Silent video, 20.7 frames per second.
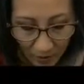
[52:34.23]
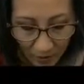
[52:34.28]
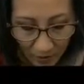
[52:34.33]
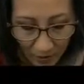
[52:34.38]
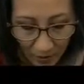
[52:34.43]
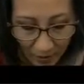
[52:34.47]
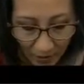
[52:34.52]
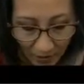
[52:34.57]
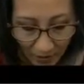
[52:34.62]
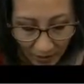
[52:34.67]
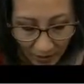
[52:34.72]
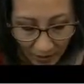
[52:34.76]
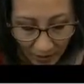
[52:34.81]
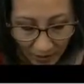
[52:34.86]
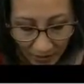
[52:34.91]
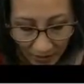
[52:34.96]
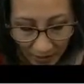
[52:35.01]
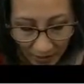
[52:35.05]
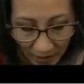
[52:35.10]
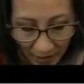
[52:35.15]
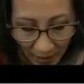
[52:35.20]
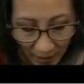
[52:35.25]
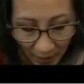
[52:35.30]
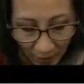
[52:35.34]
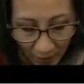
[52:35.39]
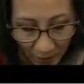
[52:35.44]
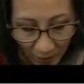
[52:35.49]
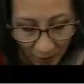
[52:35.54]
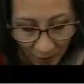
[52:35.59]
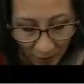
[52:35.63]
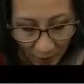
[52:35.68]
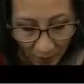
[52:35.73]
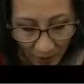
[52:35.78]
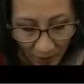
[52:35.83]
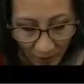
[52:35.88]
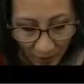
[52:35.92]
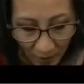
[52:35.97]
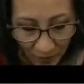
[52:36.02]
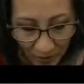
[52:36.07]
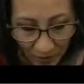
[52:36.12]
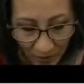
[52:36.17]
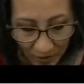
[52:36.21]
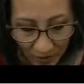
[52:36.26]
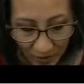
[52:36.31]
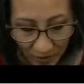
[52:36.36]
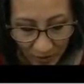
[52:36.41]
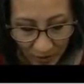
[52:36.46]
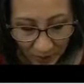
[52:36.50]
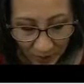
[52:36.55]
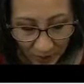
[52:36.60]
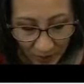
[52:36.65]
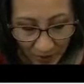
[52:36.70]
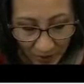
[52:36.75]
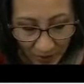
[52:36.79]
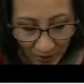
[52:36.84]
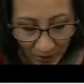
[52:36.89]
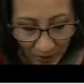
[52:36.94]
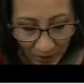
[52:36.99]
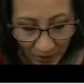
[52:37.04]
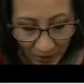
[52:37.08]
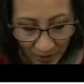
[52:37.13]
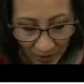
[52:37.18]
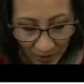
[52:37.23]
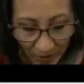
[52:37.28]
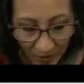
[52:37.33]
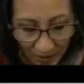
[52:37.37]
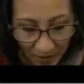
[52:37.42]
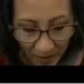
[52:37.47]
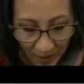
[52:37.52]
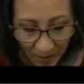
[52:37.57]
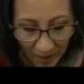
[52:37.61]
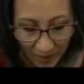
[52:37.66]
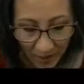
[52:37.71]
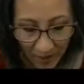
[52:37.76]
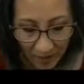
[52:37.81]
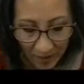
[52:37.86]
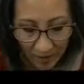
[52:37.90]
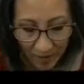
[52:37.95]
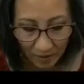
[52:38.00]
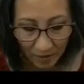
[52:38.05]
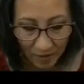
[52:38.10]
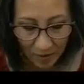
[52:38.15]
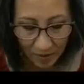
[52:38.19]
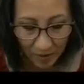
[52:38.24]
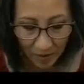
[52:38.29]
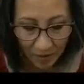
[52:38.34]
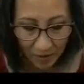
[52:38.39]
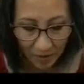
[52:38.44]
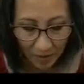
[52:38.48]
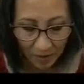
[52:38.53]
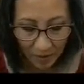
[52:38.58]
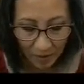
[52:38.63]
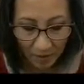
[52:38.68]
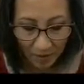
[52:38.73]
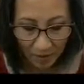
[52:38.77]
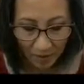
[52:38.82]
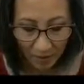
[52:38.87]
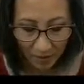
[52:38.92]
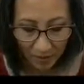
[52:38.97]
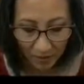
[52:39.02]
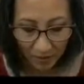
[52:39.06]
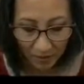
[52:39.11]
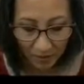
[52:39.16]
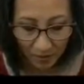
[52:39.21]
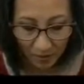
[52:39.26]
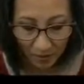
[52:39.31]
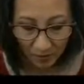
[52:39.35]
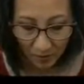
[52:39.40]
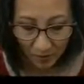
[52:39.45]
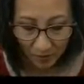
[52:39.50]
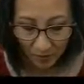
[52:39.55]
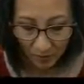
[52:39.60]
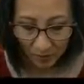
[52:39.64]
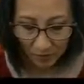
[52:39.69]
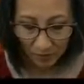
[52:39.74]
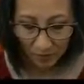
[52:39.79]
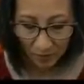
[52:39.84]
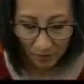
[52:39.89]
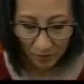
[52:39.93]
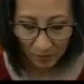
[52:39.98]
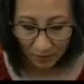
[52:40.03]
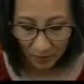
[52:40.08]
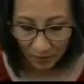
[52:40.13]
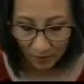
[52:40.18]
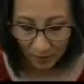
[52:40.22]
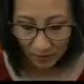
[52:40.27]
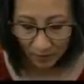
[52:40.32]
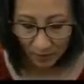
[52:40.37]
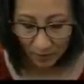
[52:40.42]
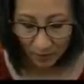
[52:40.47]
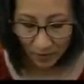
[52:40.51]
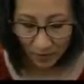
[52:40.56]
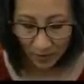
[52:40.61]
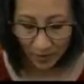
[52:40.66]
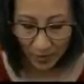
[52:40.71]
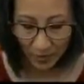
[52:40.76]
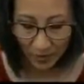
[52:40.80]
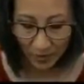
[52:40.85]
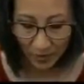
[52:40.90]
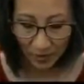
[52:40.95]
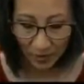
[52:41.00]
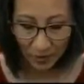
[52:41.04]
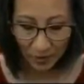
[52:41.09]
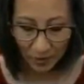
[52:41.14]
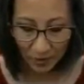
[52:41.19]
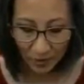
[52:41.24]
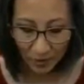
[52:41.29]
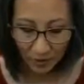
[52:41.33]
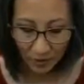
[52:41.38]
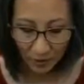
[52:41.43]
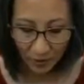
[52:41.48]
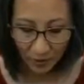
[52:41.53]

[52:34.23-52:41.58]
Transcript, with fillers: That's, that's how the pin will be able to slip inside, like so. Okay, so